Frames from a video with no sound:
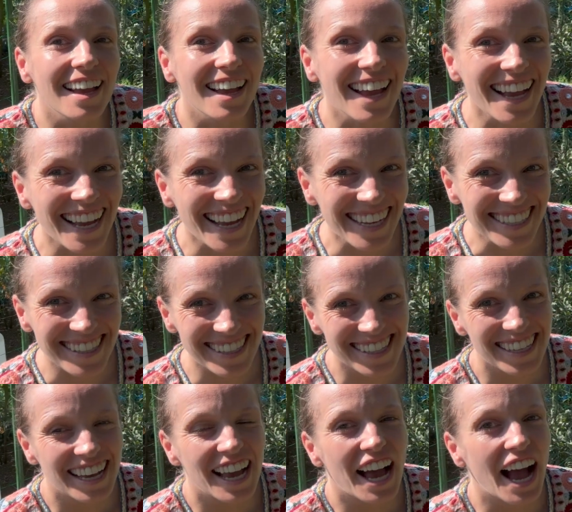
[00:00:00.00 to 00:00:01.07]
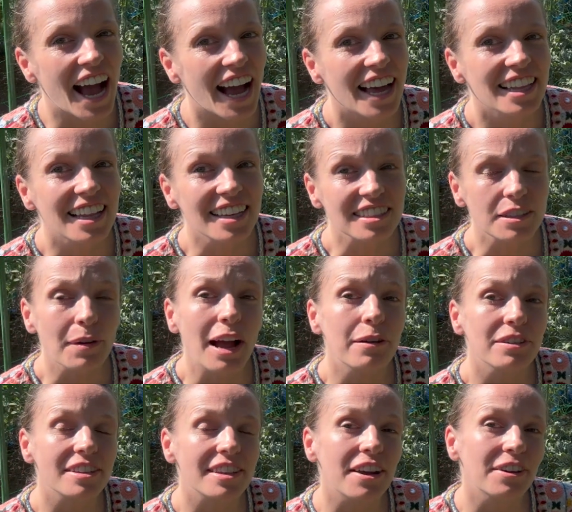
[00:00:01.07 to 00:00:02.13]
Hey guys! Last time I
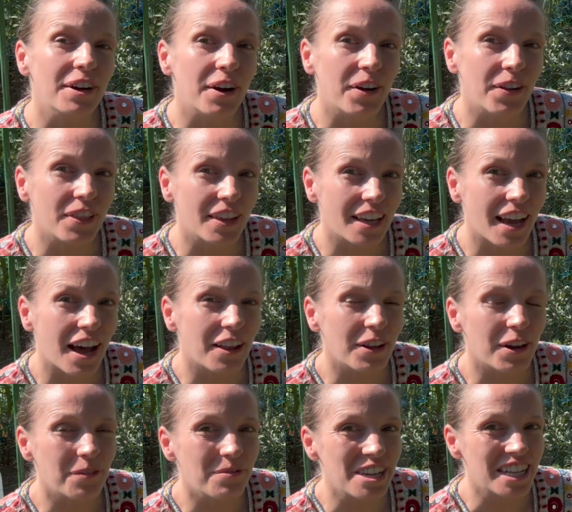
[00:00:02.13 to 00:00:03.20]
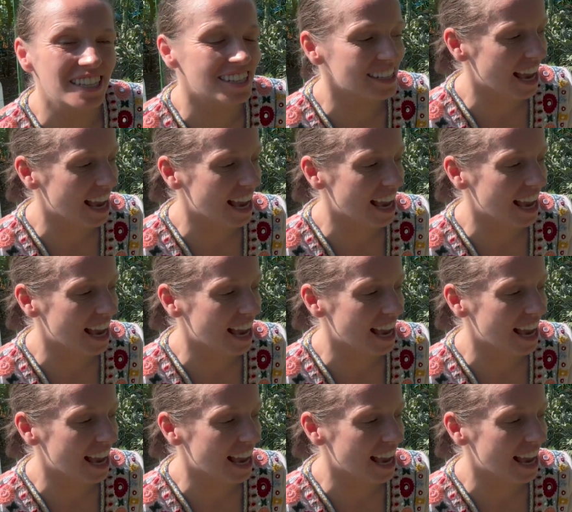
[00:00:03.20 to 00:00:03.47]
was down on the allotment,